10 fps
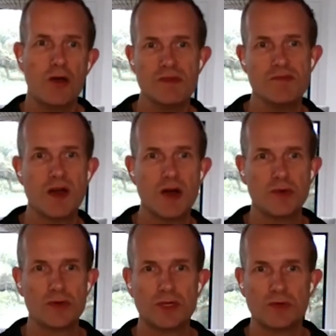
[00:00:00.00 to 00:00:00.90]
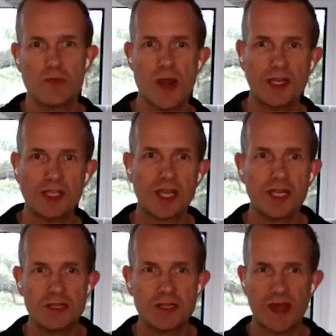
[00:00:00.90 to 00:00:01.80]
You can't be beholden to one
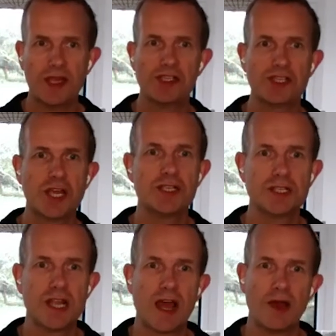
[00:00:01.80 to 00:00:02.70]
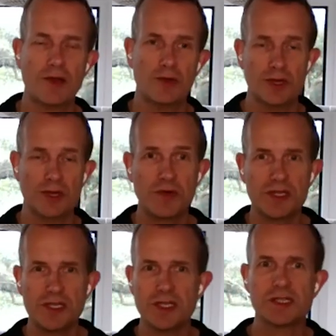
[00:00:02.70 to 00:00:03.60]
exchange if that exchange is down or
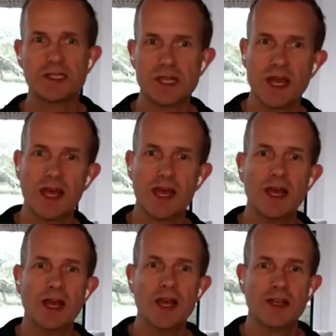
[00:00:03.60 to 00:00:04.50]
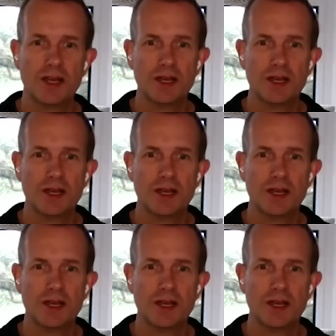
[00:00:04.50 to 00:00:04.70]
the liquidity isn't there.